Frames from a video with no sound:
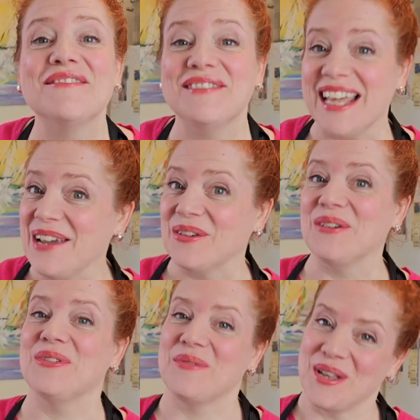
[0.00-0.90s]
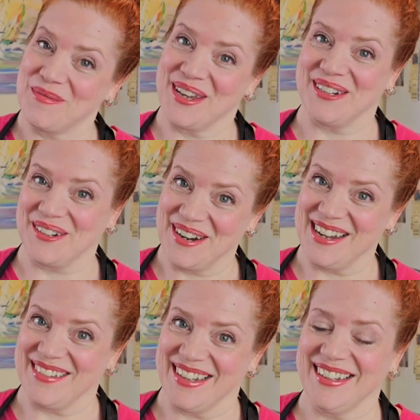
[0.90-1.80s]
flavor for when you make your
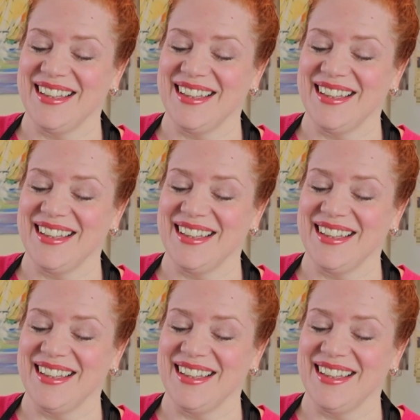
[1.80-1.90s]
gravy.